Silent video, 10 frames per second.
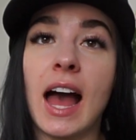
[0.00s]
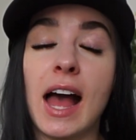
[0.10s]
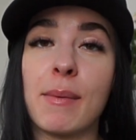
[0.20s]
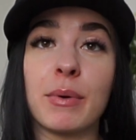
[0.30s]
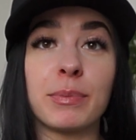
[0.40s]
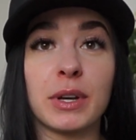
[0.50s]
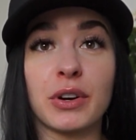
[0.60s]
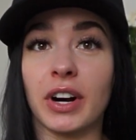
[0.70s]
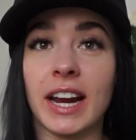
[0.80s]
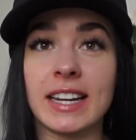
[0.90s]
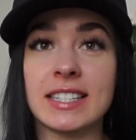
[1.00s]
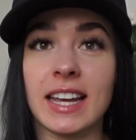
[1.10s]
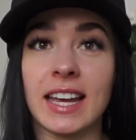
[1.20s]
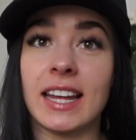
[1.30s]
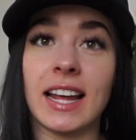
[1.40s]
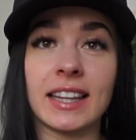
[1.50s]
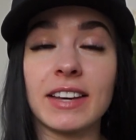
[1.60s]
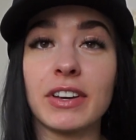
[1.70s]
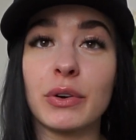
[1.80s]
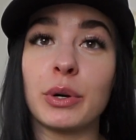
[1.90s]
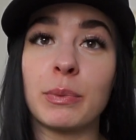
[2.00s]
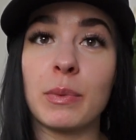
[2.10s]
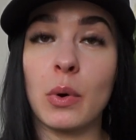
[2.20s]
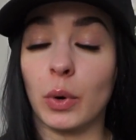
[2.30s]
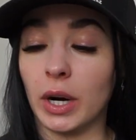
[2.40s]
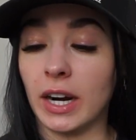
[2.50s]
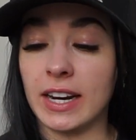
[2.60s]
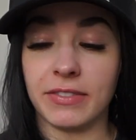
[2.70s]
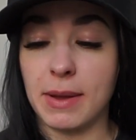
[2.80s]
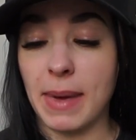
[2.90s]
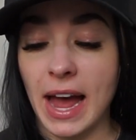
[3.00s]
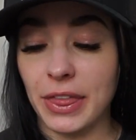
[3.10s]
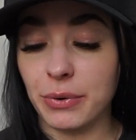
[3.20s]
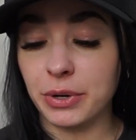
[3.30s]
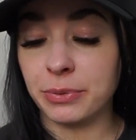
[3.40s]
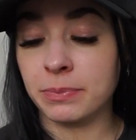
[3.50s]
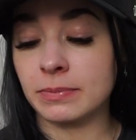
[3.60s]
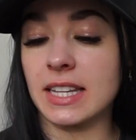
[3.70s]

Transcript: Um, it would be great in a living room or even a bathroom.